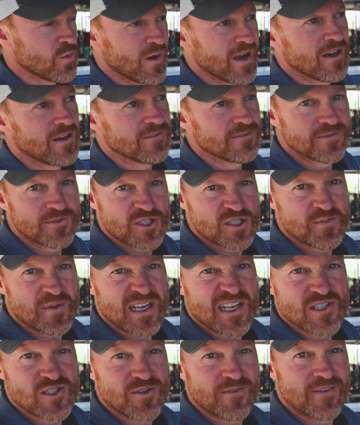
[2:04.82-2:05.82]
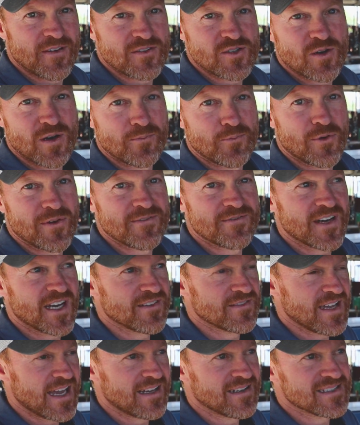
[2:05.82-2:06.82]
12, just be conservative,
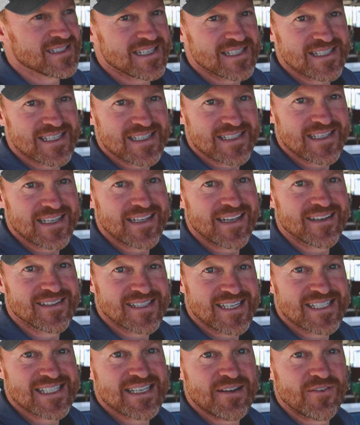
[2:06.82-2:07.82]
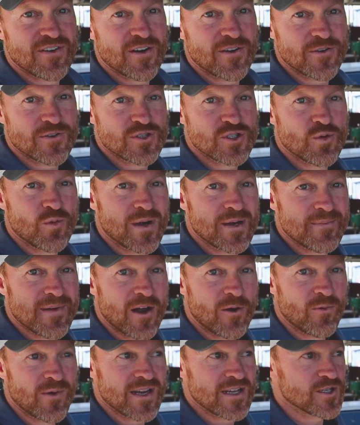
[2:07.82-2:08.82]
12.5 gallons at 60 gallons at 720
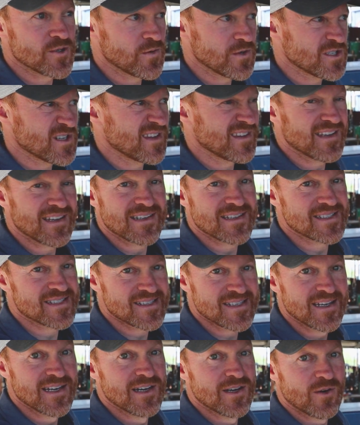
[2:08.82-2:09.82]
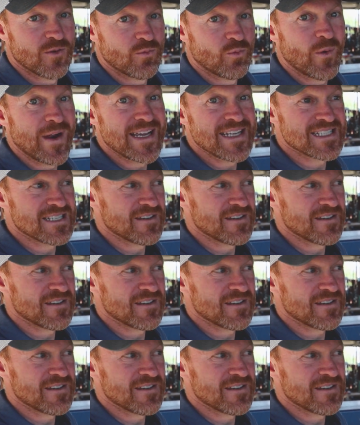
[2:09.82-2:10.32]
mile range, which I think is way